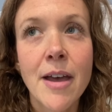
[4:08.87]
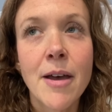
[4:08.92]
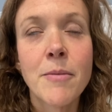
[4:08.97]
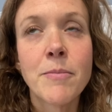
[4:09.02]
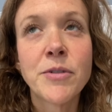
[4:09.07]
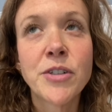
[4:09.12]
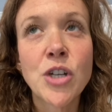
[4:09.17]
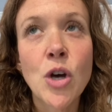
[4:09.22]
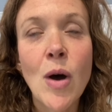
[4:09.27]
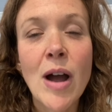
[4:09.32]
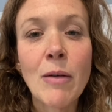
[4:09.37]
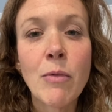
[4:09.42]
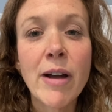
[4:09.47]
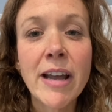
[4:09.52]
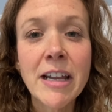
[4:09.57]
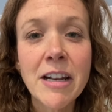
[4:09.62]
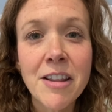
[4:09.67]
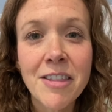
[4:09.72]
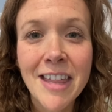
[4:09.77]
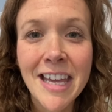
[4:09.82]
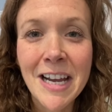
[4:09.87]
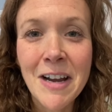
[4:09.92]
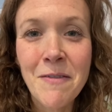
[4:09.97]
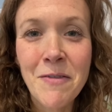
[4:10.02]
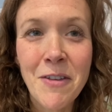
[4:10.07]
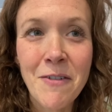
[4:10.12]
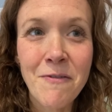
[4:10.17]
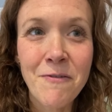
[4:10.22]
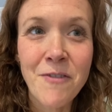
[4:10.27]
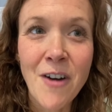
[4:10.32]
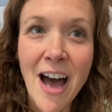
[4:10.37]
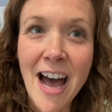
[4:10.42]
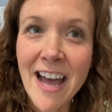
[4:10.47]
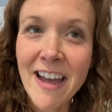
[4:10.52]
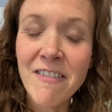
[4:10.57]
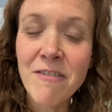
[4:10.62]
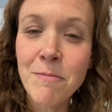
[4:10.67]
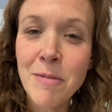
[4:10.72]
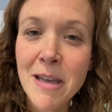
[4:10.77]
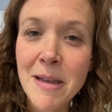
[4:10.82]
So I want you to think of the
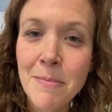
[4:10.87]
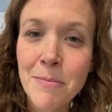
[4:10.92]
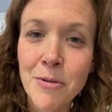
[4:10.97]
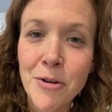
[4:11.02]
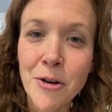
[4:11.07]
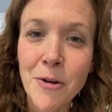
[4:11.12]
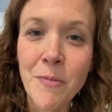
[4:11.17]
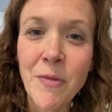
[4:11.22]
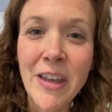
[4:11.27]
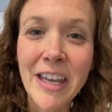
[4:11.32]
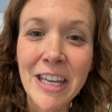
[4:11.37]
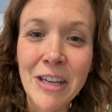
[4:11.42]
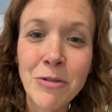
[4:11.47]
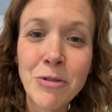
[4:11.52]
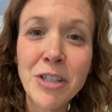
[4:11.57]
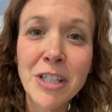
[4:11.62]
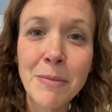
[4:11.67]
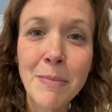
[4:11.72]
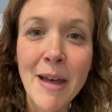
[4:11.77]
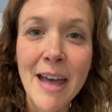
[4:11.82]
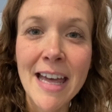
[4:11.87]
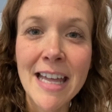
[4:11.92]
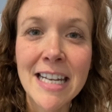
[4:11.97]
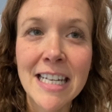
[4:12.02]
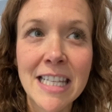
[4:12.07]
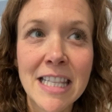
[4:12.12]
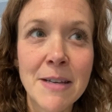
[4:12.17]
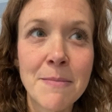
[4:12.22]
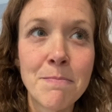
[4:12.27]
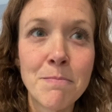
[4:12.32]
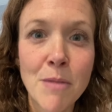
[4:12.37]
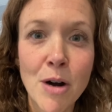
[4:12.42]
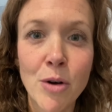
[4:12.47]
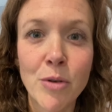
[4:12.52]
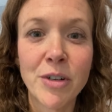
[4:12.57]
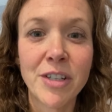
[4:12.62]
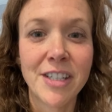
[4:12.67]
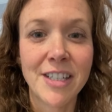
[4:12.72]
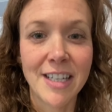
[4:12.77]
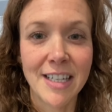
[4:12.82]
5 people that you spend the
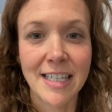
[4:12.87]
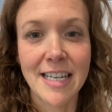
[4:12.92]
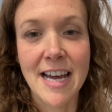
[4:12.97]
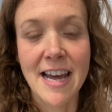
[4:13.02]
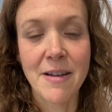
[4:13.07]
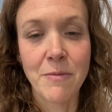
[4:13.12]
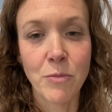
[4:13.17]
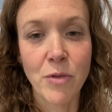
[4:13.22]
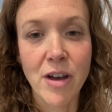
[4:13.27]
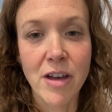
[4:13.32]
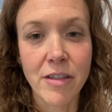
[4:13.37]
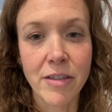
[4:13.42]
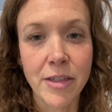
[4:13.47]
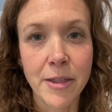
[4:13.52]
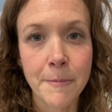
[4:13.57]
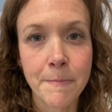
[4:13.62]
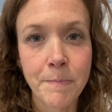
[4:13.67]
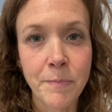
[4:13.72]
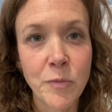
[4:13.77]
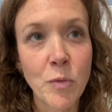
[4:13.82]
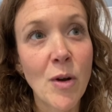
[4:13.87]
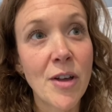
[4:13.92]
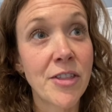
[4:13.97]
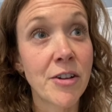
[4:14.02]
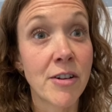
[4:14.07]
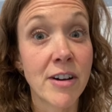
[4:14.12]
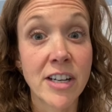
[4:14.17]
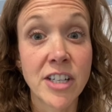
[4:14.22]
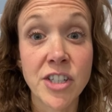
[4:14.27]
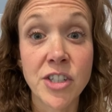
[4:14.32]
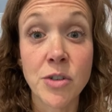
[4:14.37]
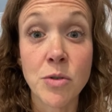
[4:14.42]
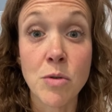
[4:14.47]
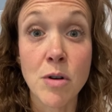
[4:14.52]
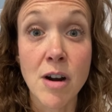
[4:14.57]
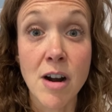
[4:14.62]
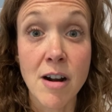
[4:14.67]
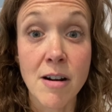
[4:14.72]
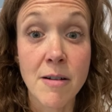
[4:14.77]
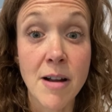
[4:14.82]
most time with, whether it's
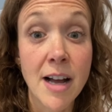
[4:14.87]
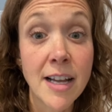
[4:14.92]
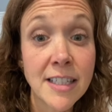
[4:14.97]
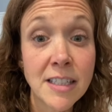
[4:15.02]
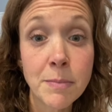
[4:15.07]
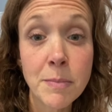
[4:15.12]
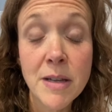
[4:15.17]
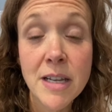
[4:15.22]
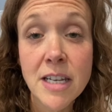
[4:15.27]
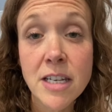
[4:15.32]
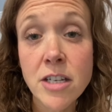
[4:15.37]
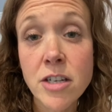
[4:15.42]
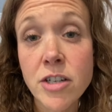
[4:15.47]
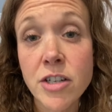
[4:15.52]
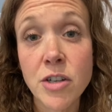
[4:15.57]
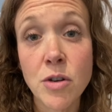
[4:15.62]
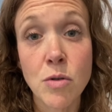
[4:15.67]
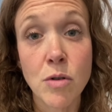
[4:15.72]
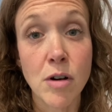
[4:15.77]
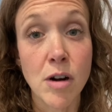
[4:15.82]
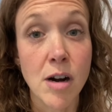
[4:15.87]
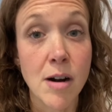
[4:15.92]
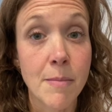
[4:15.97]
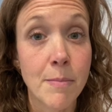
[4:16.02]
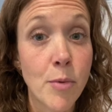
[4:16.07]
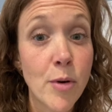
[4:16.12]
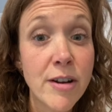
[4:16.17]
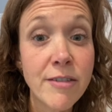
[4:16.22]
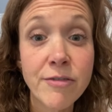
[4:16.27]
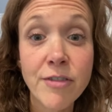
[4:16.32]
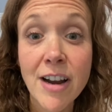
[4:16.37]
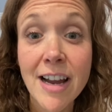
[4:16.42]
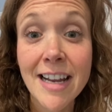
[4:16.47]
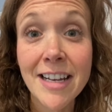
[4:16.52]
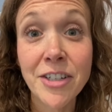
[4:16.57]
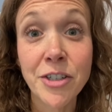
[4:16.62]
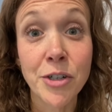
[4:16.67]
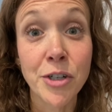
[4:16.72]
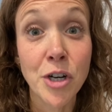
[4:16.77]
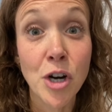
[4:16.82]
your husband, your
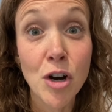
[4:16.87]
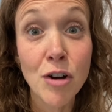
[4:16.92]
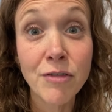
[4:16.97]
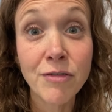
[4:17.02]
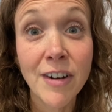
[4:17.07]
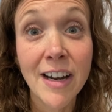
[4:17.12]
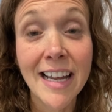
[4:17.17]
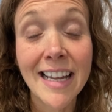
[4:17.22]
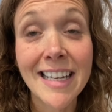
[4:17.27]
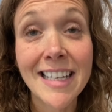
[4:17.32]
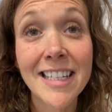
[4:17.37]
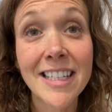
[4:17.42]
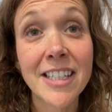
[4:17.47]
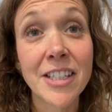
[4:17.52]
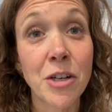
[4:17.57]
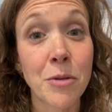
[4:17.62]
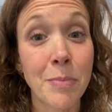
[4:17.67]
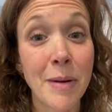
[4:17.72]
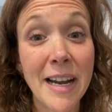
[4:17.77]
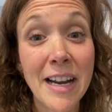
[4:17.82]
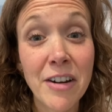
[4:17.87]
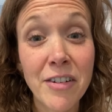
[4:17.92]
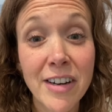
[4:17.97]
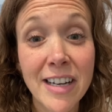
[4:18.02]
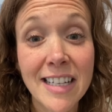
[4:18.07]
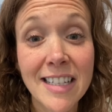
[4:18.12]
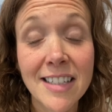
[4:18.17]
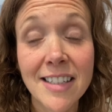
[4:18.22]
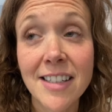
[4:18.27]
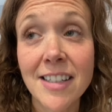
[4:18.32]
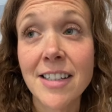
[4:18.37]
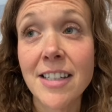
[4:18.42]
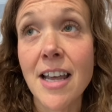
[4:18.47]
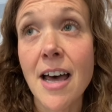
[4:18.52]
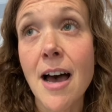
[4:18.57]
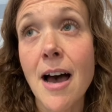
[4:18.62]
boyfriend, your girlfriend, your parents,